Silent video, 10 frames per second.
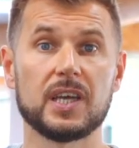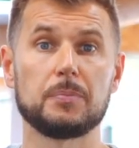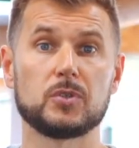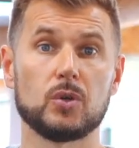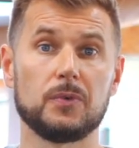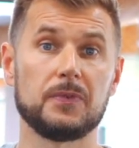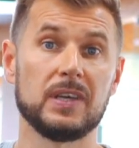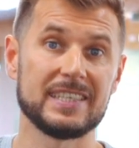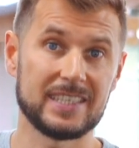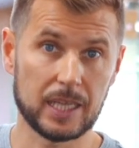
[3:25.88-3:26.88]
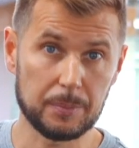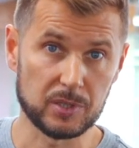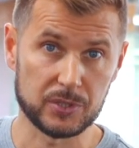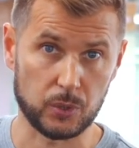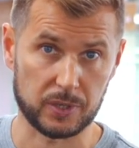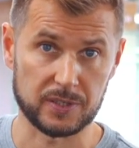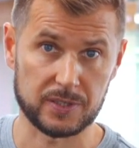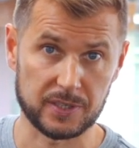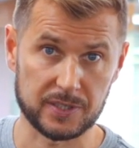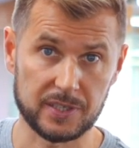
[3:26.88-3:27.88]
types of stable
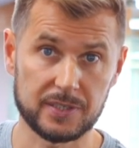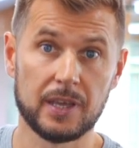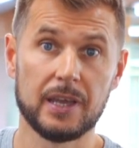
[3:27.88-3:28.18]
tokens exist,